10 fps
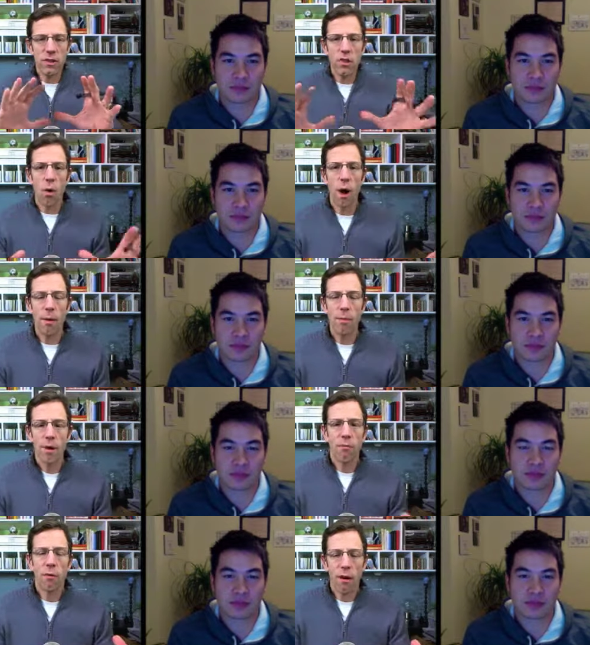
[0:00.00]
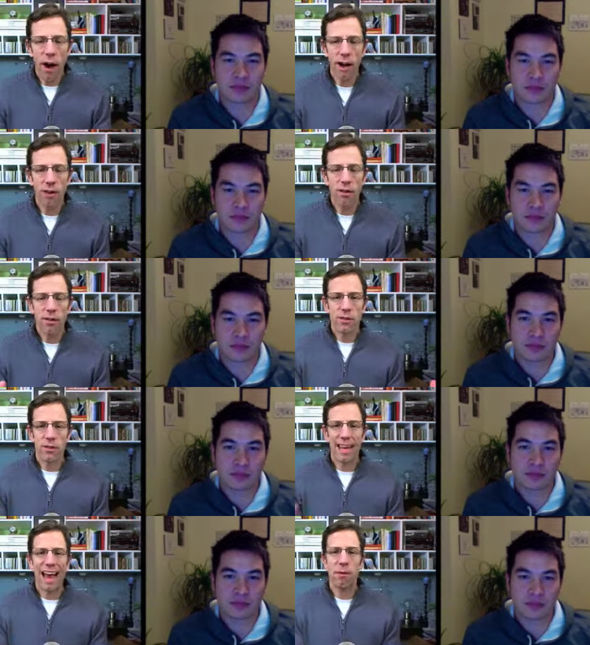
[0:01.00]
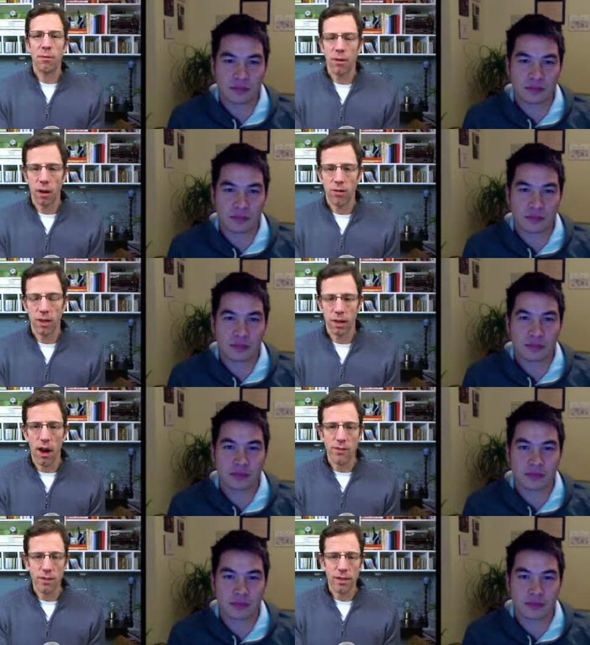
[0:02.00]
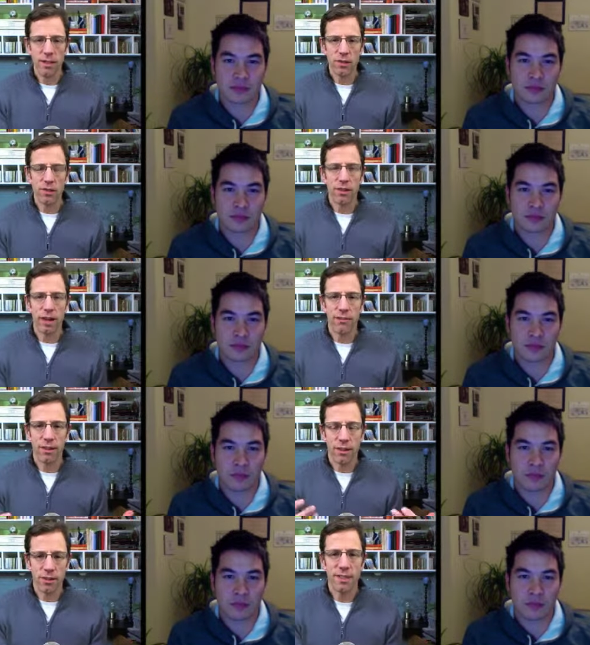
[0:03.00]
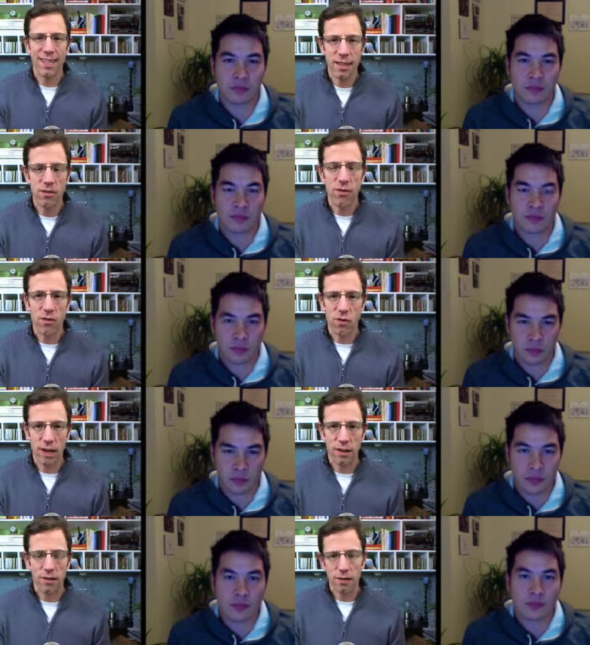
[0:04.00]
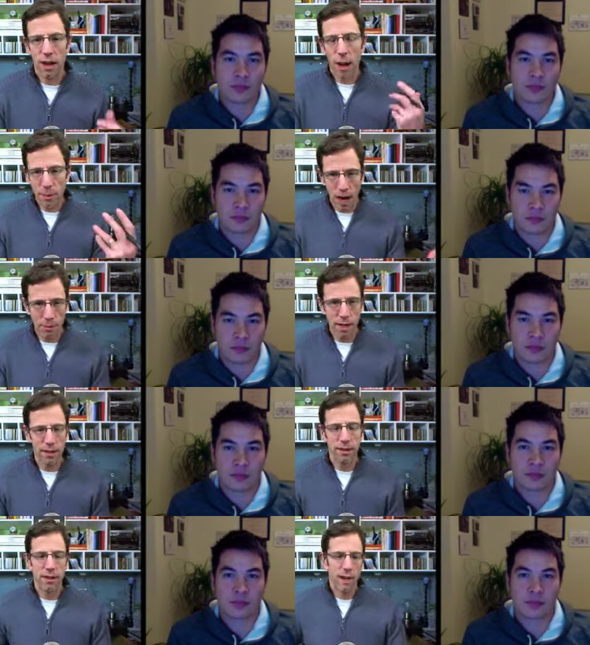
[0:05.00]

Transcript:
Speaker 1: this go up prior to the app launching? Obviously, this is kind of this is a teaser, a trailer, upcoming